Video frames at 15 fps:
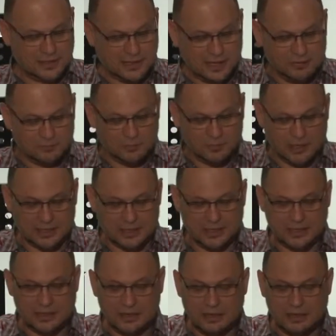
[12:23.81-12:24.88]
Everybody.
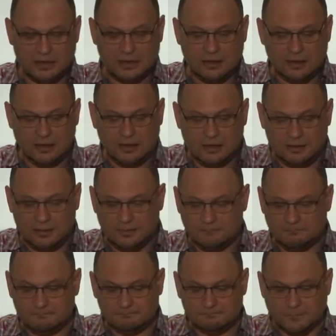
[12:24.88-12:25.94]
Um,